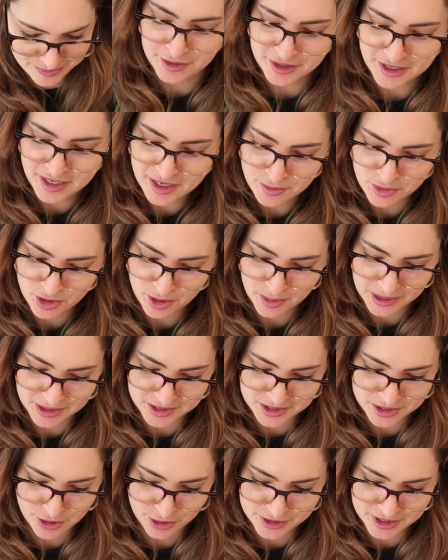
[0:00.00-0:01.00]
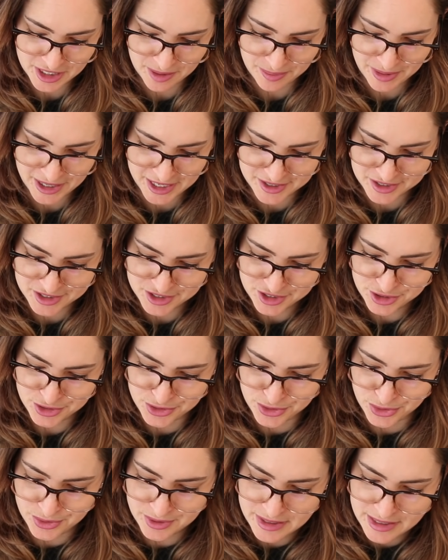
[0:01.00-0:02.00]
Thinking more about this contact page
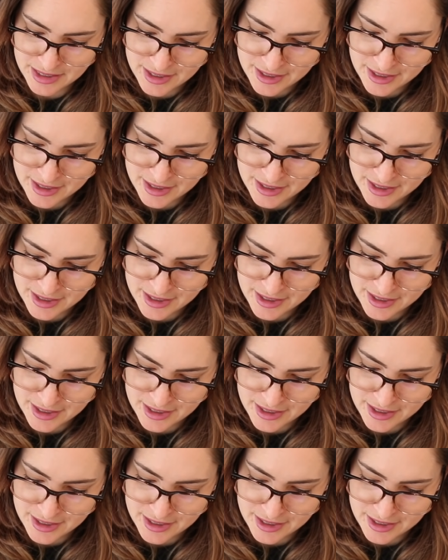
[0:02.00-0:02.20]
too,